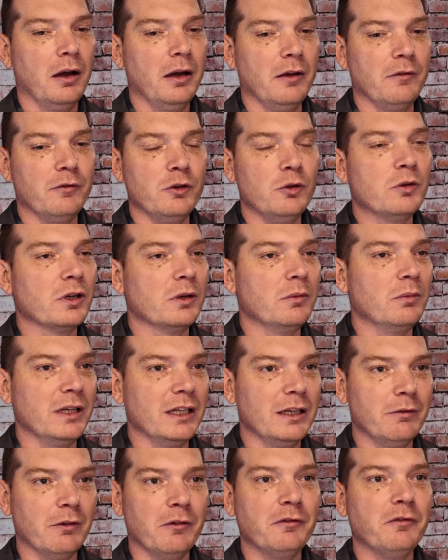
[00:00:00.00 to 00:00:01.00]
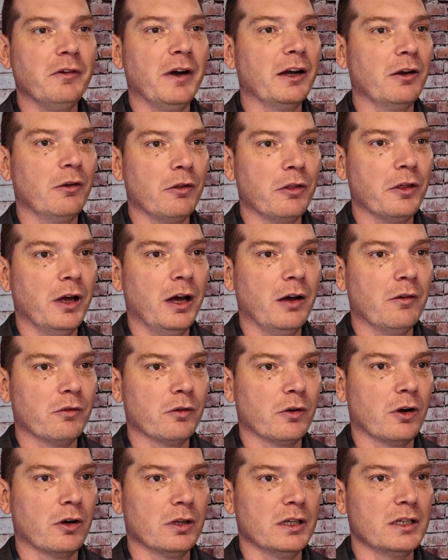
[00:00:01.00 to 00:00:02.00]
if you could leave a final thought
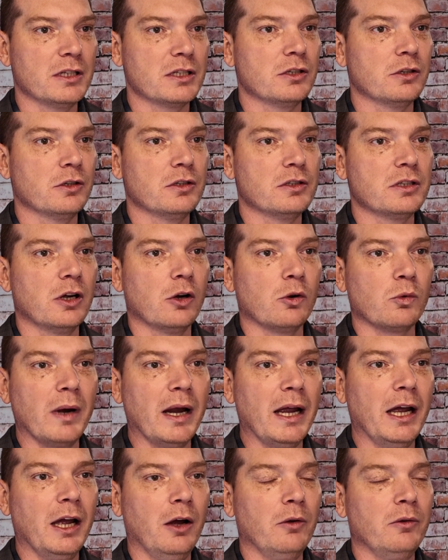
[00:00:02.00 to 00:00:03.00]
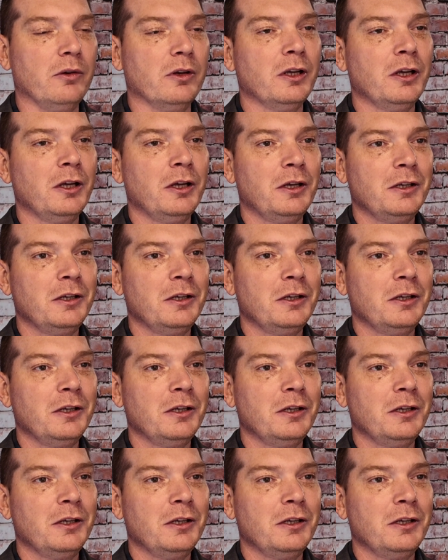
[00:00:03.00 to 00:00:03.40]
for our listeners around